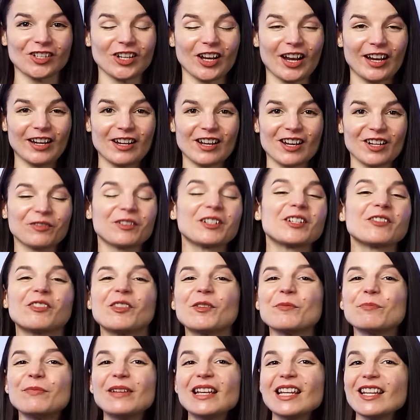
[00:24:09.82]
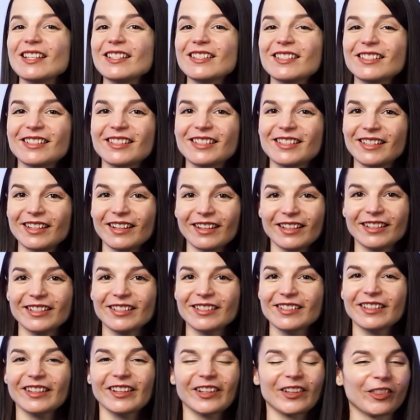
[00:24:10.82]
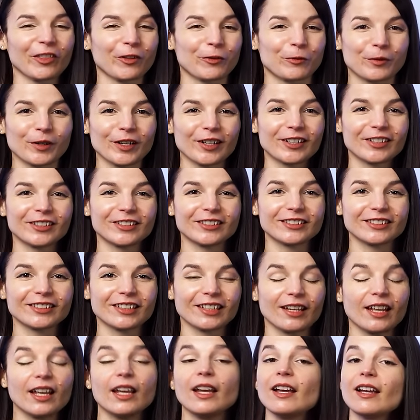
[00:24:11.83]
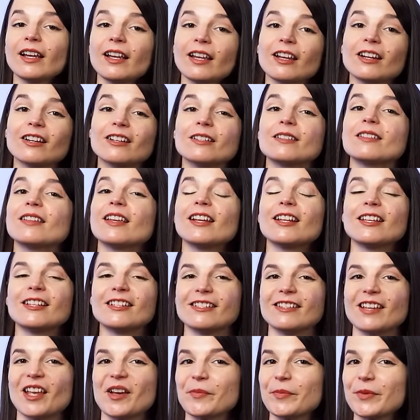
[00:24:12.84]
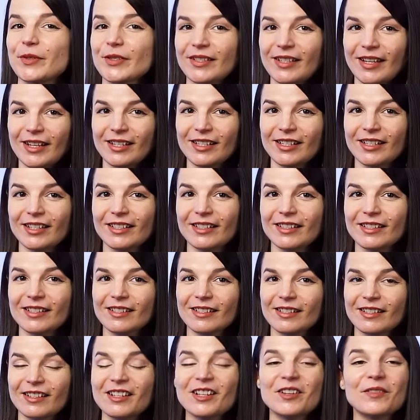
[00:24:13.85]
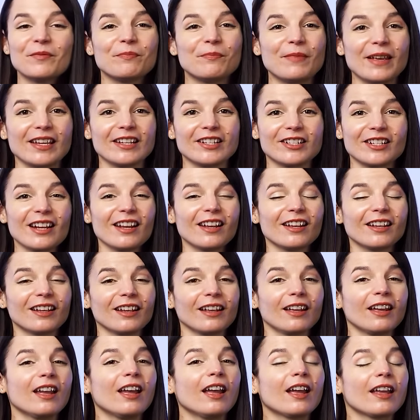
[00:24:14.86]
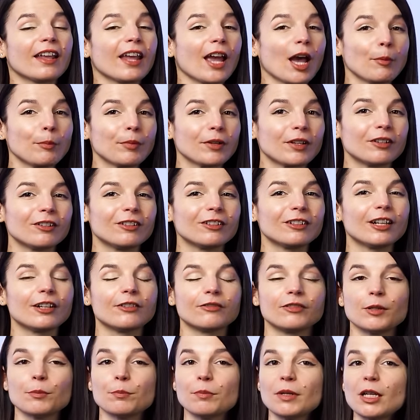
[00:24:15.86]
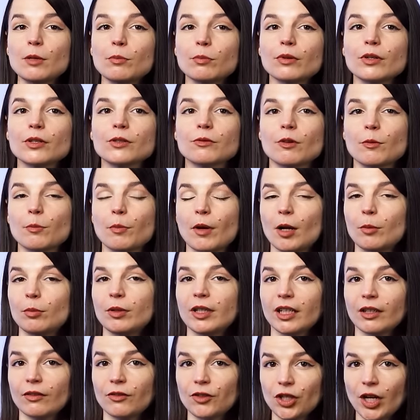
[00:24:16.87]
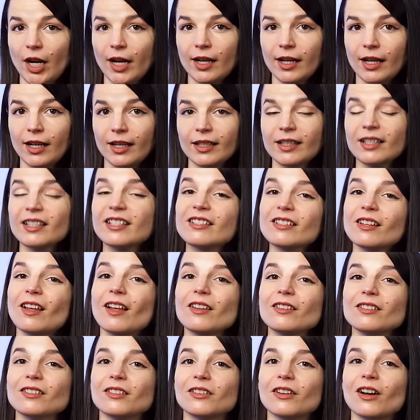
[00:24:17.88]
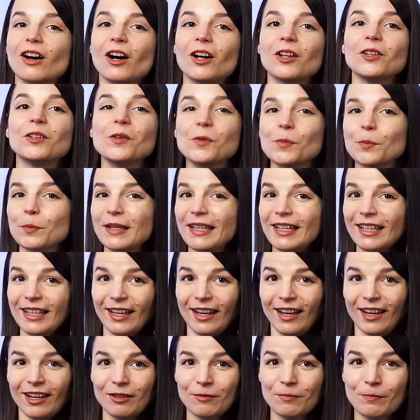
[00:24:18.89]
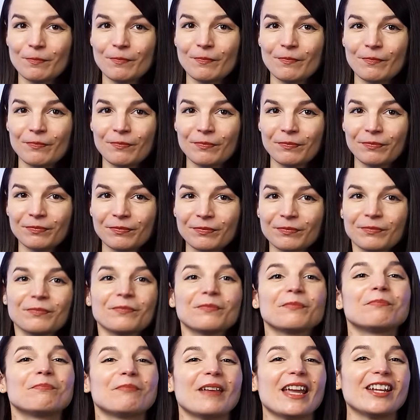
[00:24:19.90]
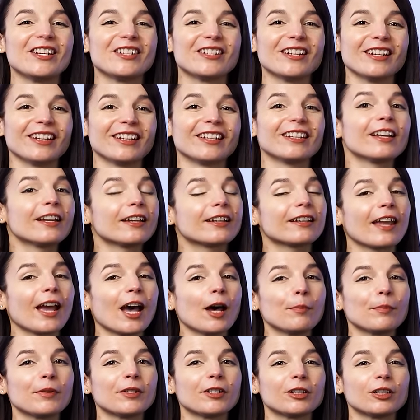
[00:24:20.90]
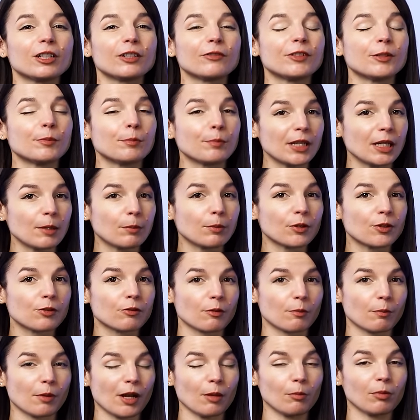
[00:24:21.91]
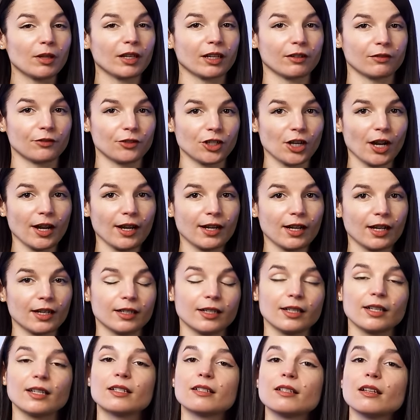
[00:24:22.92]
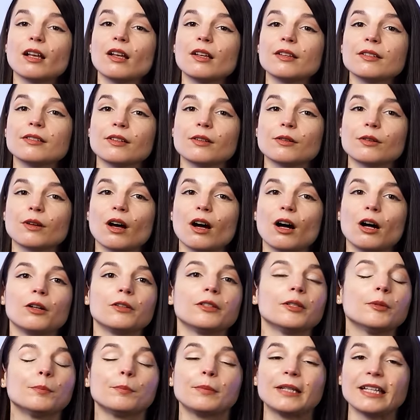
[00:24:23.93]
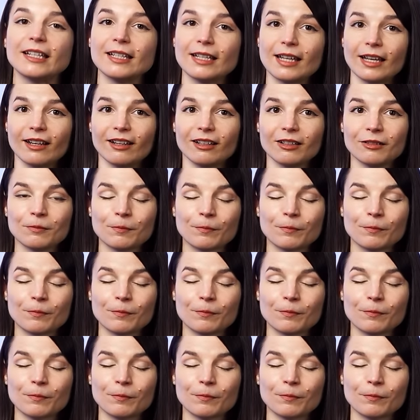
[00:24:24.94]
China, one of the biggest cities in the world. Here's an example sentence. Beijing, capital of the People's Republic of China, is also called Peking. Beijing, capital of the People's Republic of China, is also called Peking.